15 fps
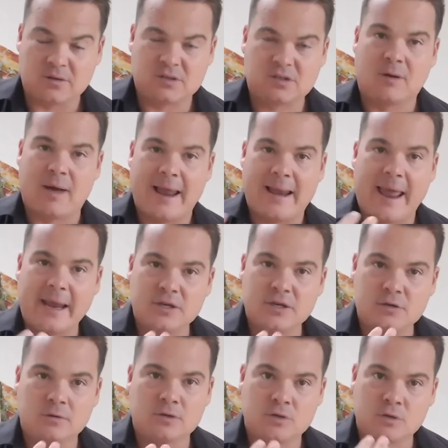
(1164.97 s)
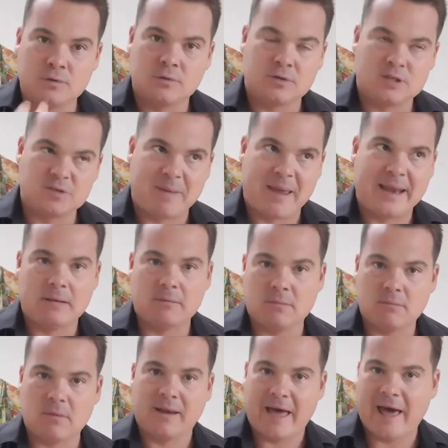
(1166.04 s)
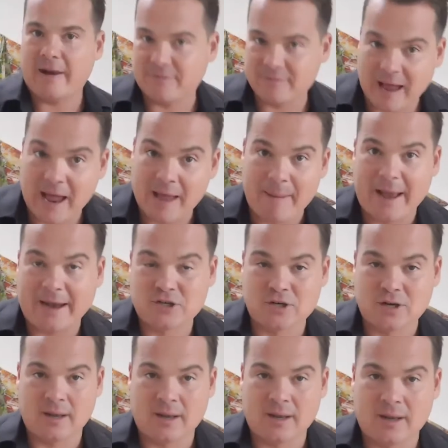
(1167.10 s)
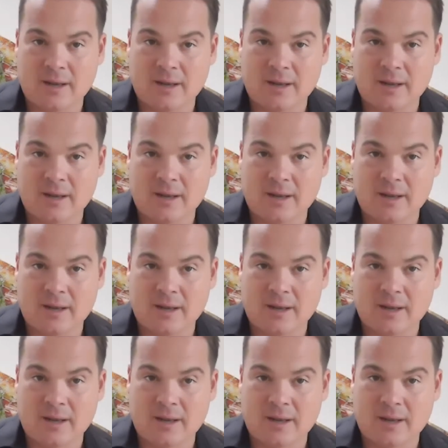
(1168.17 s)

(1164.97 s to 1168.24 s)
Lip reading: So I like to spend a lot of time actually